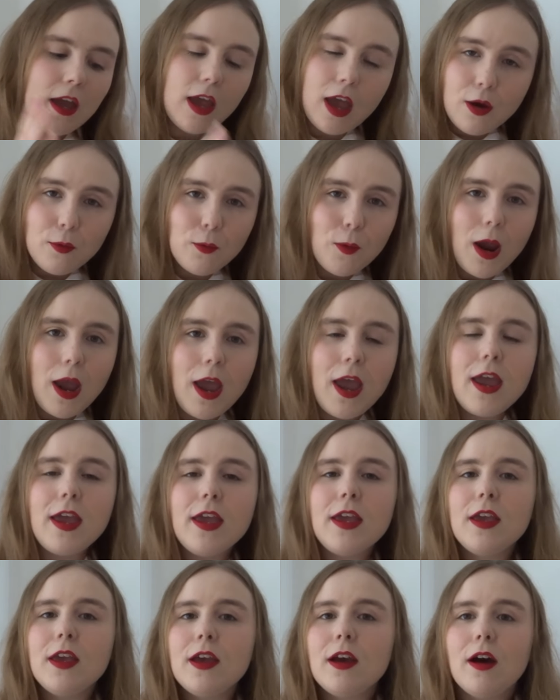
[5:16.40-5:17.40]

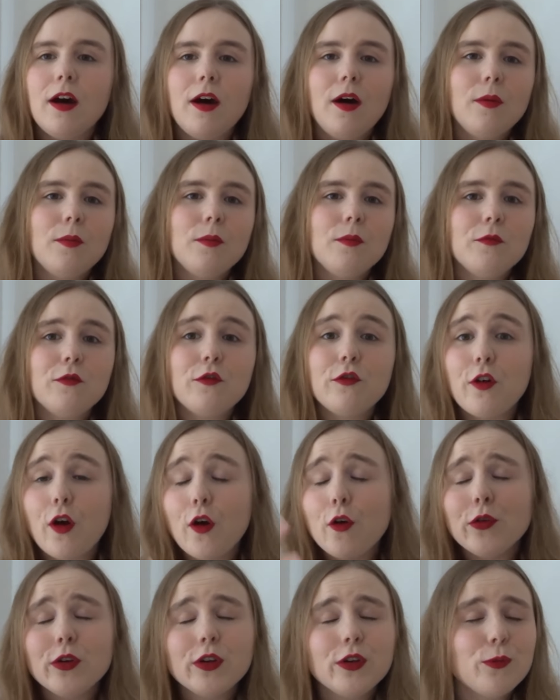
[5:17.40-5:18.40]
away,
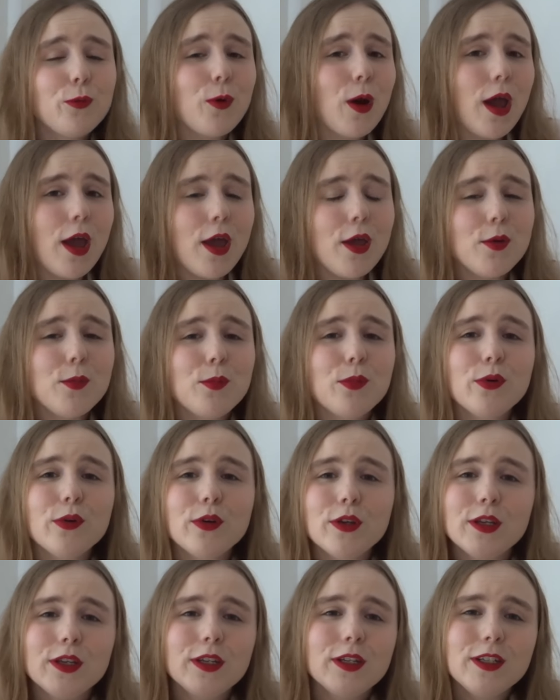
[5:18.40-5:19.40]
throw it away, put
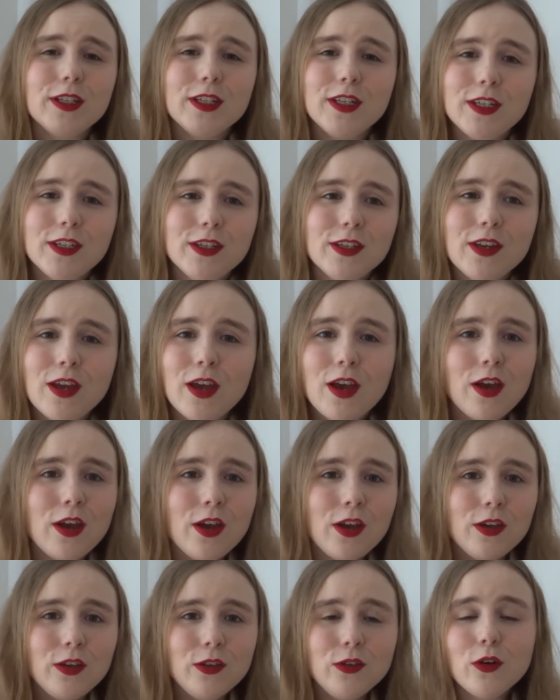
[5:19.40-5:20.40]
it in
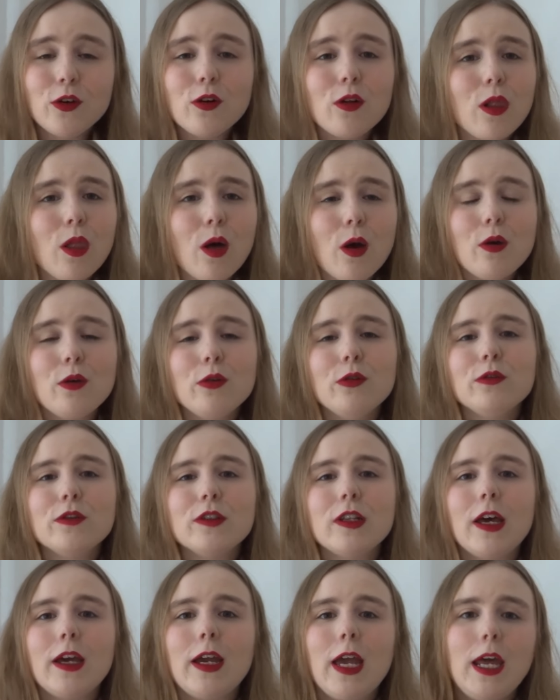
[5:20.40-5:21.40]
your clothes,
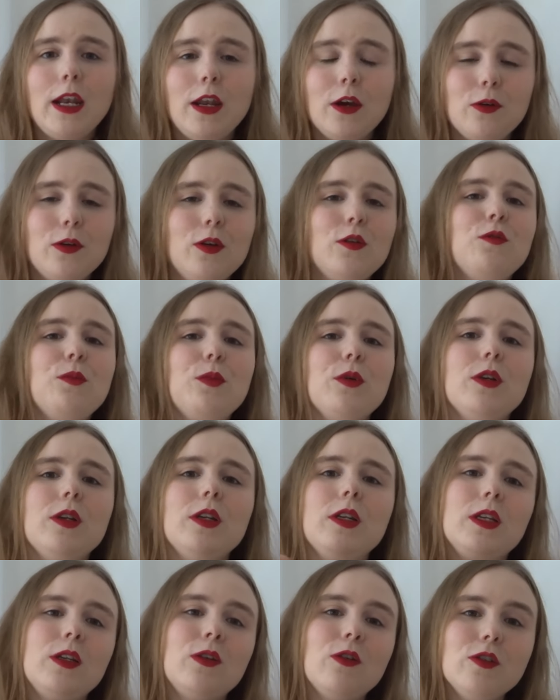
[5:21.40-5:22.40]
like Anna could have put it
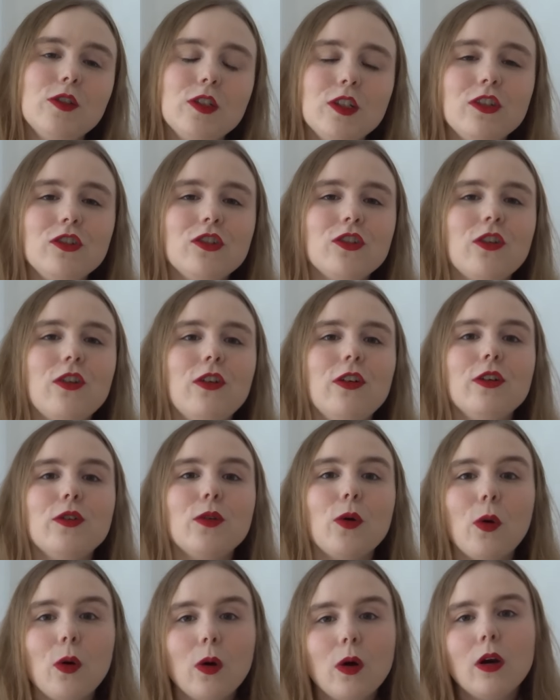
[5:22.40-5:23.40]
in her t-shirt,
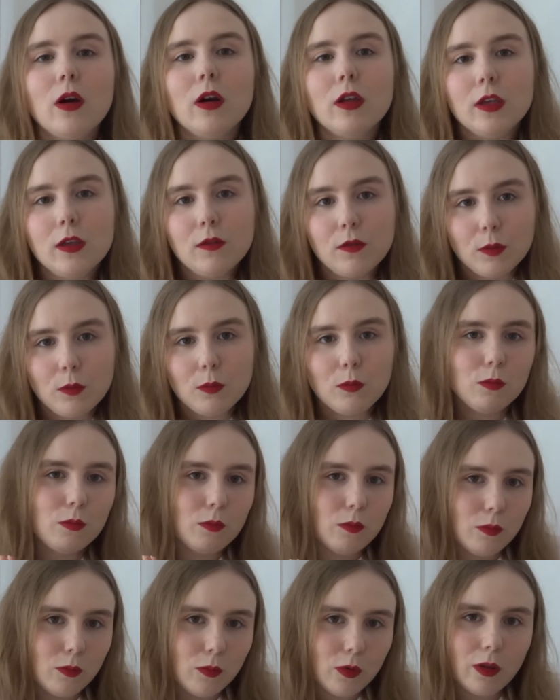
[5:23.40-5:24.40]
or even
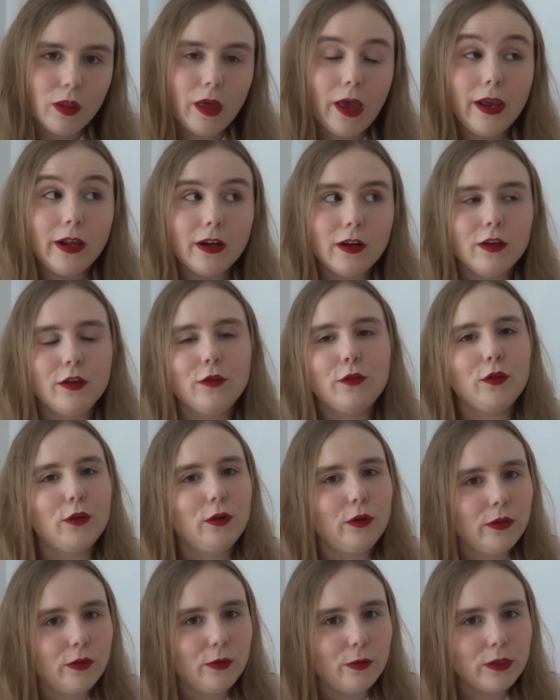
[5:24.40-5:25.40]
more likely, if you're
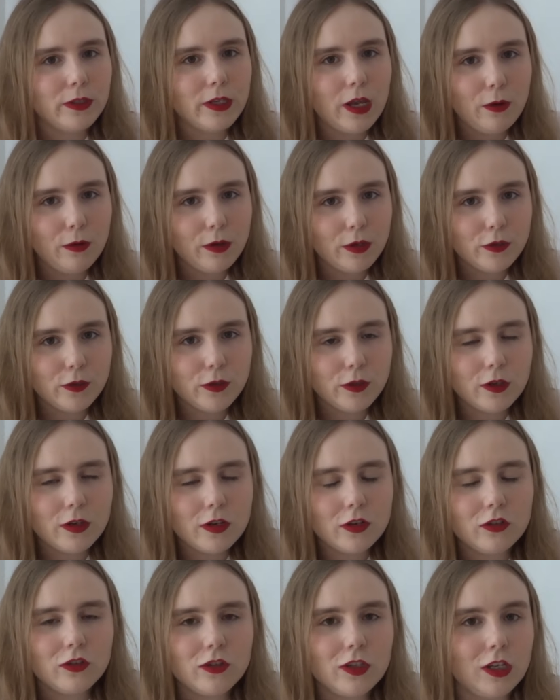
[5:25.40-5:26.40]
in the Rosario tunnel,
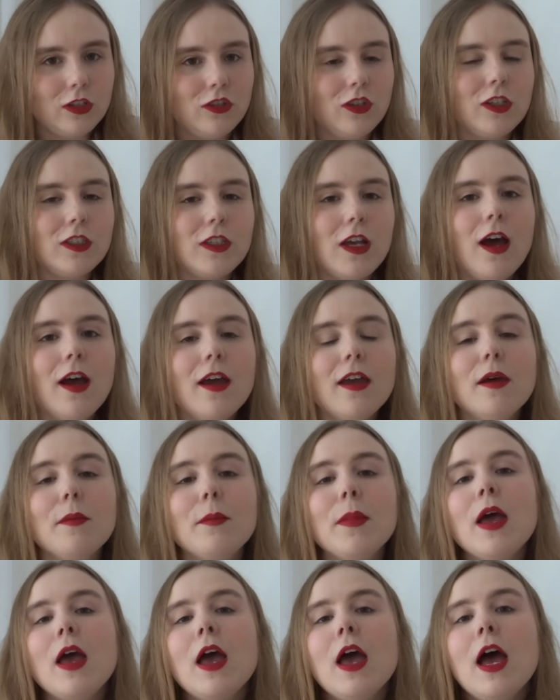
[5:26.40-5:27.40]
such as I
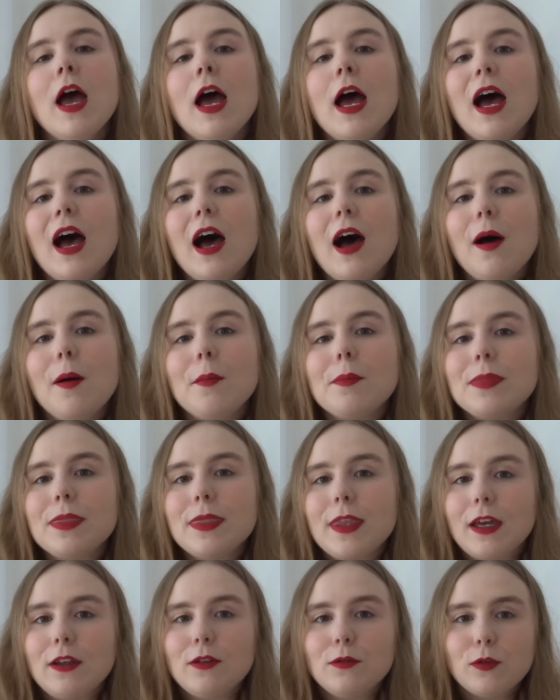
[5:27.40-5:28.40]
am,
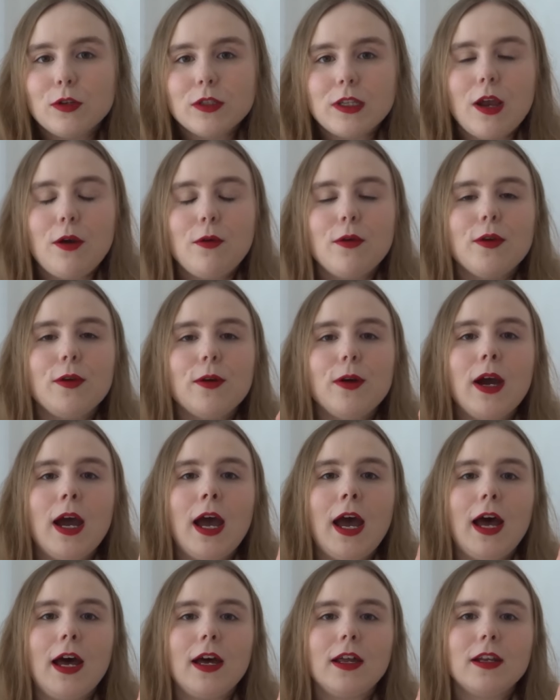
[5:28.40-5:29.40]
then Rosario
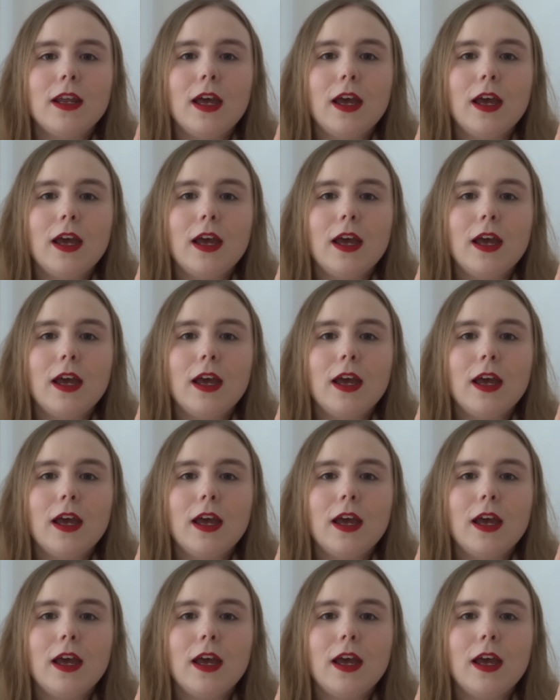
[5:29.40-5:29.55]
had